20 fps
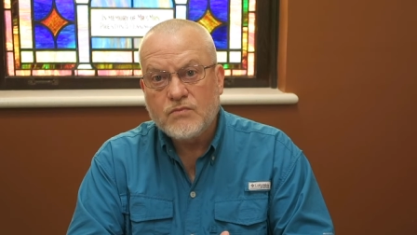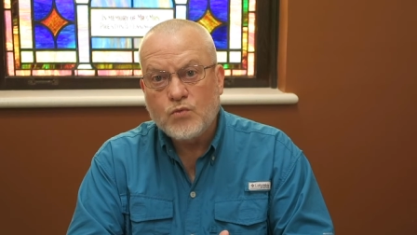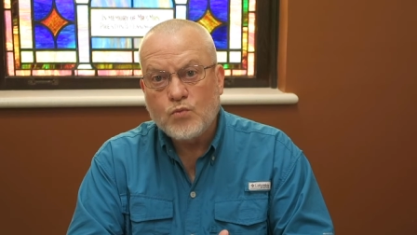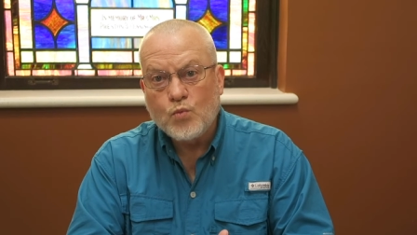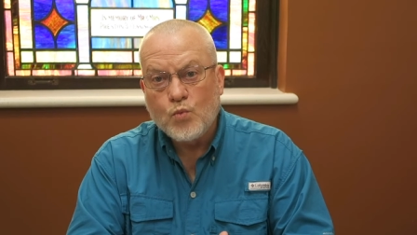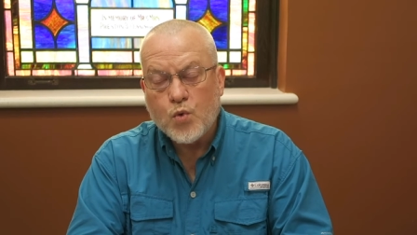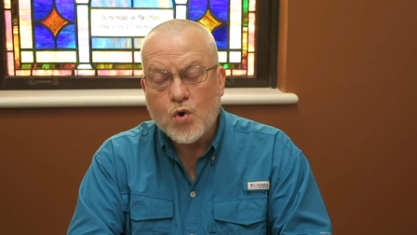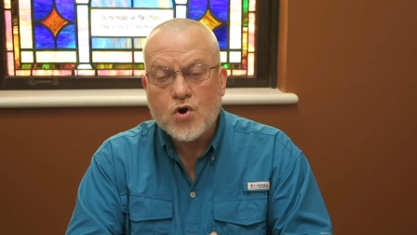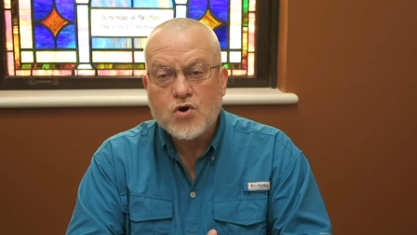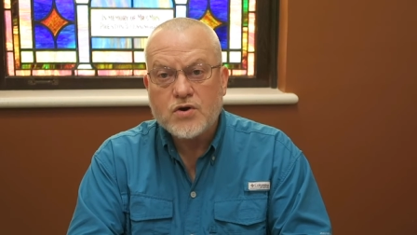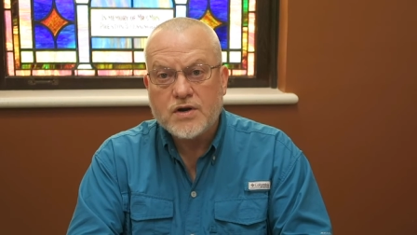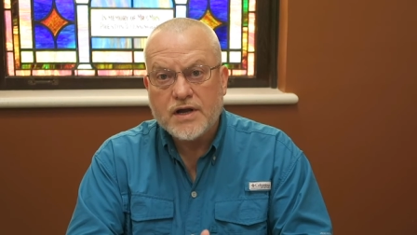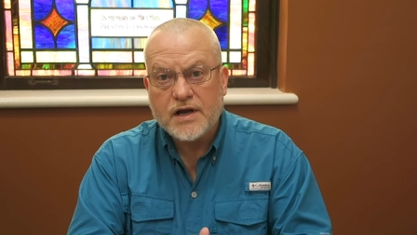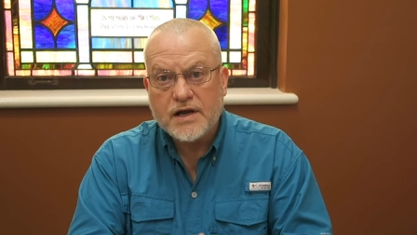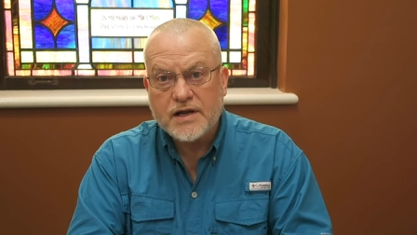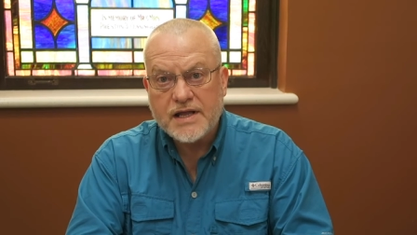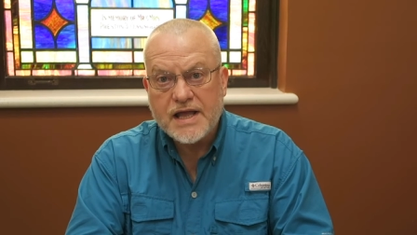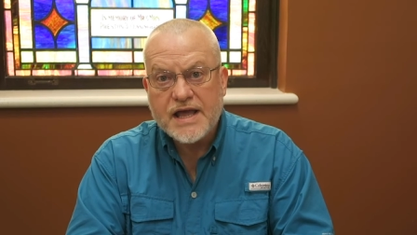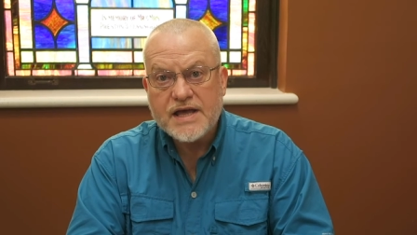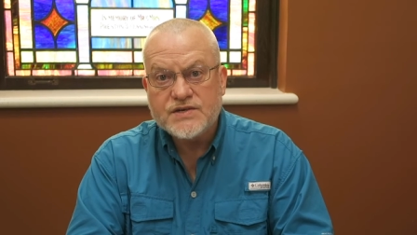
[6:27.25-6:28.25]
work
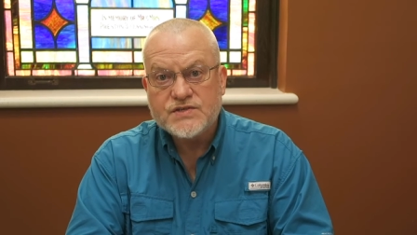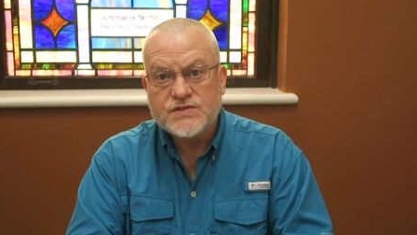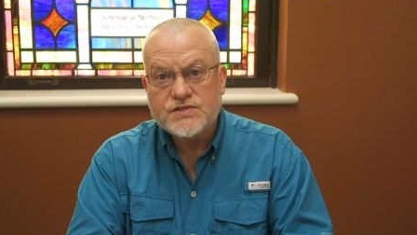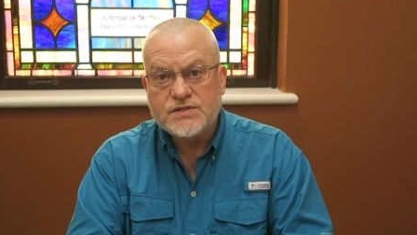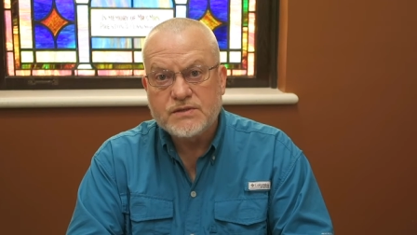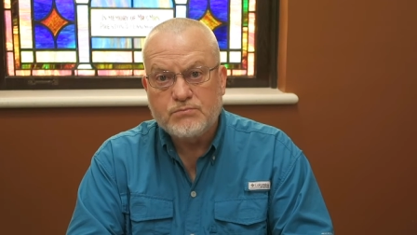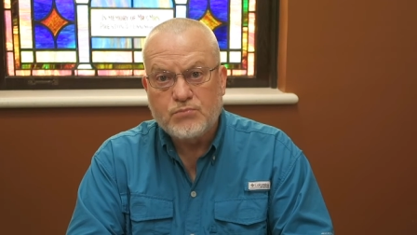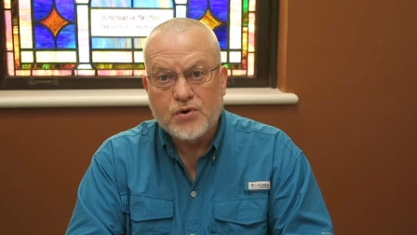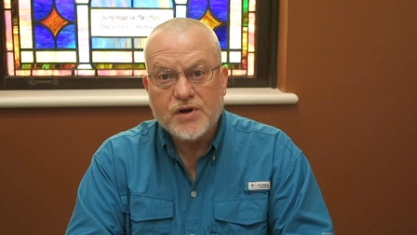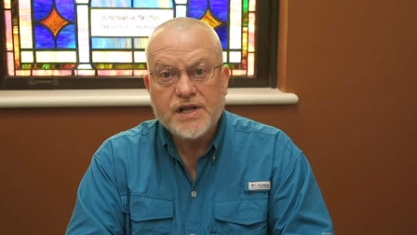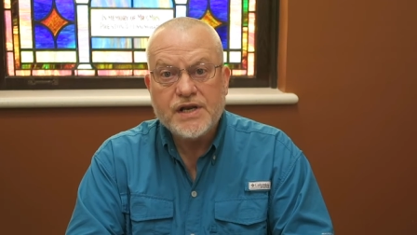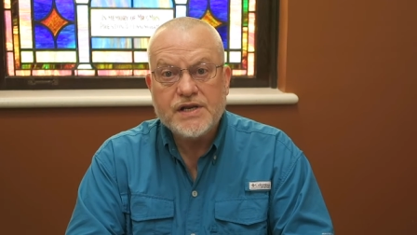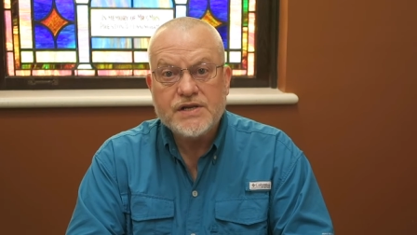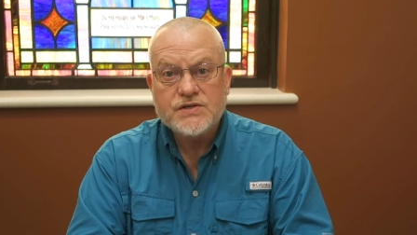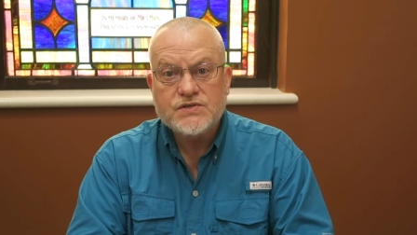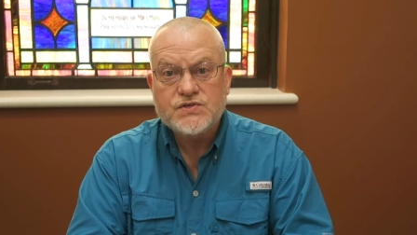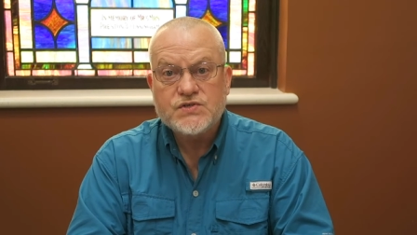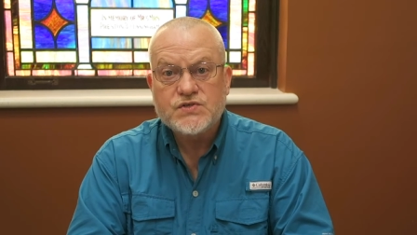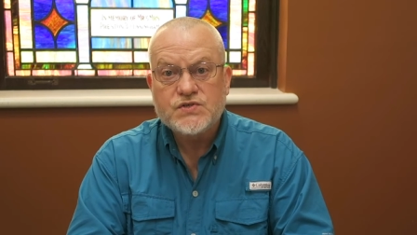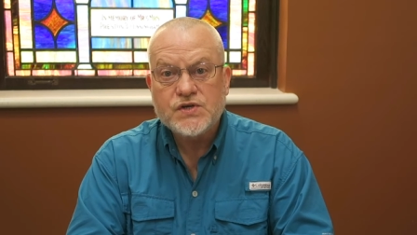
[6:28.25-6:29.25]
against the
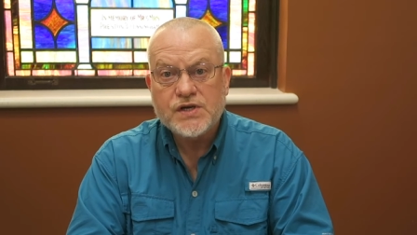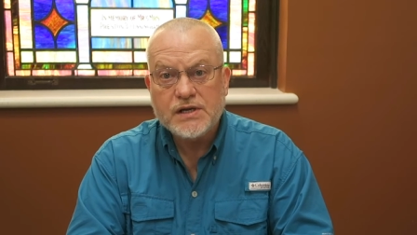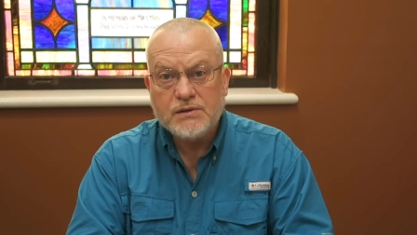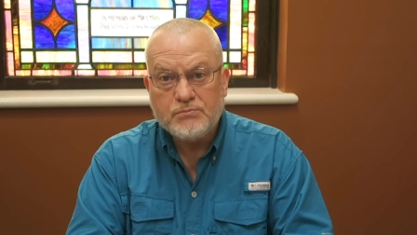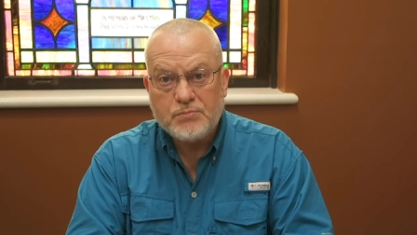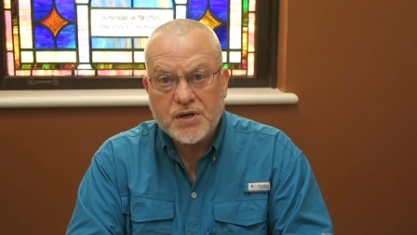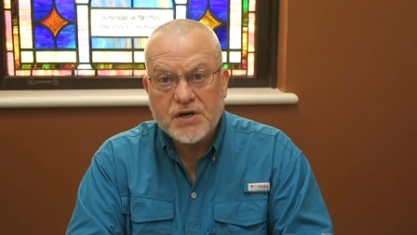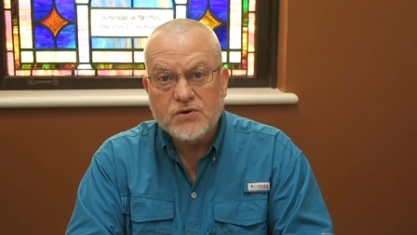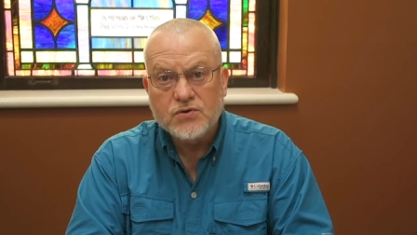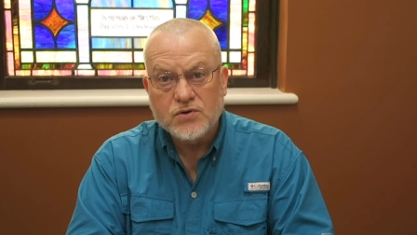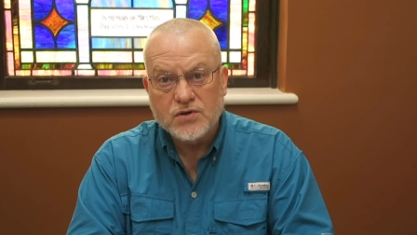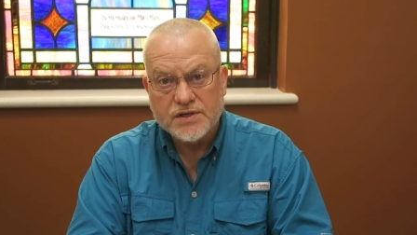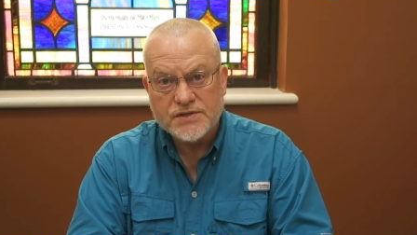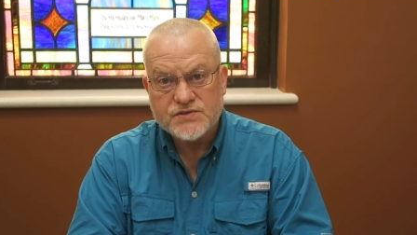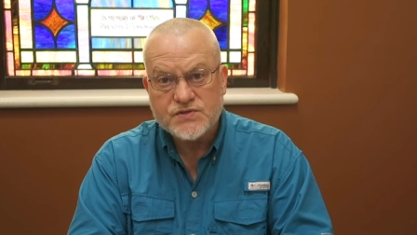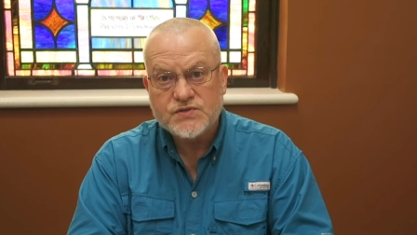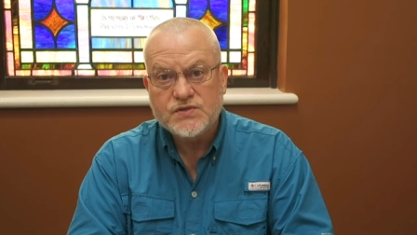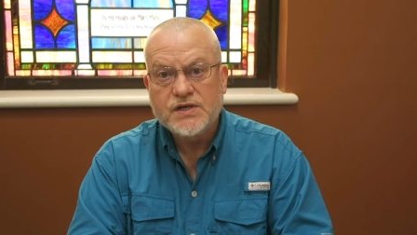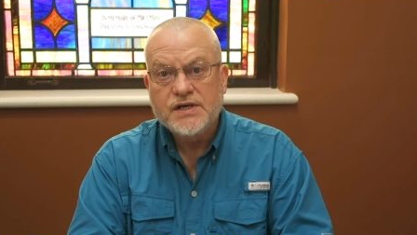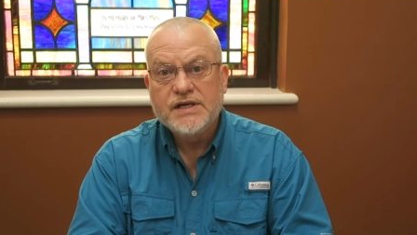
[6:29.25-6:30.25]
British
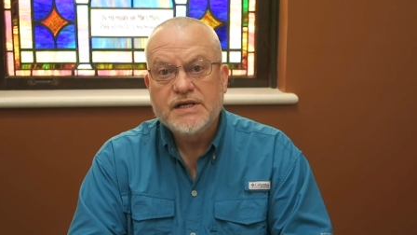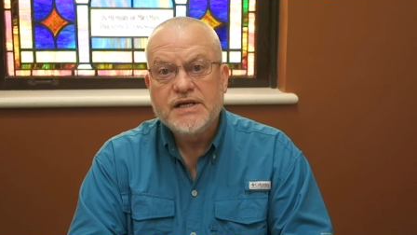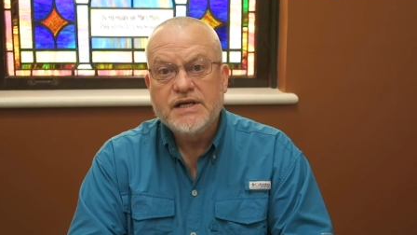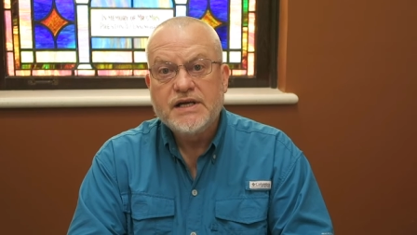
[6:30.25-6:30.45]
imperialists